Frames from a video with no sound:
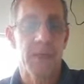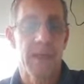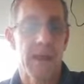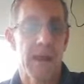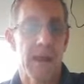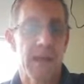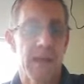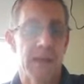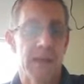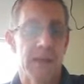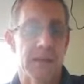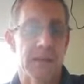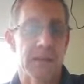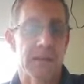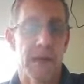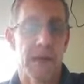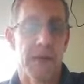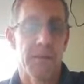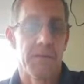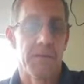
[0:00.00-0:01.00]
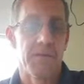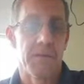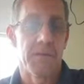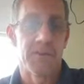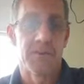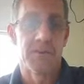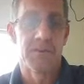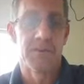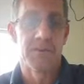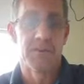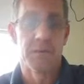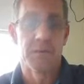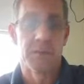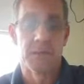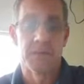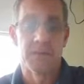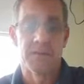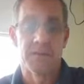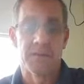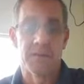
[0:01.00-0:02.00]
and assignment 52 would
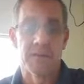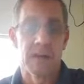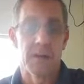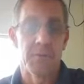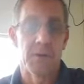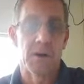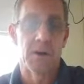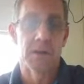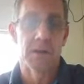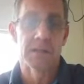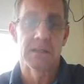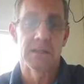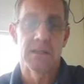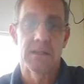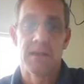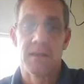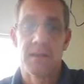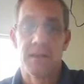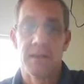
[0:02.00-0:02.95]
live in 10 marks. And